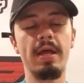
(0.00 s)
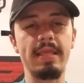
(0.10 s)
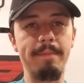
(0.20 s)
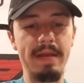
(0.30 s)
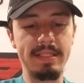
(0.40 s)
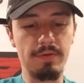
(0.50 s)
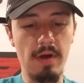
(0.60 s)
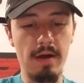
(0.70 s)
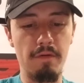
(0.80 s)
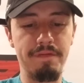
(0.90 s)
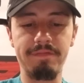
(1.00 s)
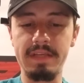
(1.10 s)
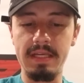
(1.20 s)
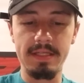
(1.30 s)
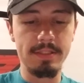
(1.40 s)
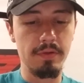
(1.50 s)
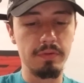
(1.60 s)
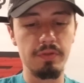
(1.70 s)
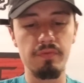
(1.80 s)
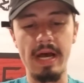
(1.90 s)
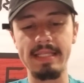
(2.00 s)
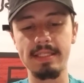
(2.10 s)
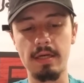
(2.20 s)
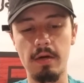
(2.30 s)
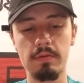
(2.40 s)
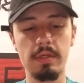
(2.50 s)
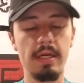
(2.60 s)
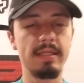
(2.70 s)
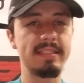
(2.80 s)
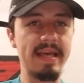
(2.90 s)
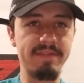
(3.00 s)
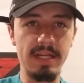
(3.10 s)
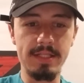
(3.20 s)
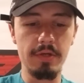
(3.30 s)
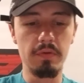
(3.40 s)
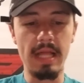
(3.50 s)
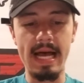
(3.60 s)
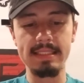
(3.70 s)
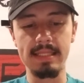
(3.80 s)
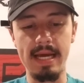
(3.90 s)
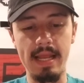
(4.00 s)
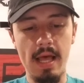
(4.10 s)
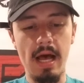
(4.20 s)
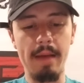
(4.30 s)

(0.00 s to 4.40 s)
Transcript: They beat Toronto 15 to 2 two nights ago, 7 to 2 last night.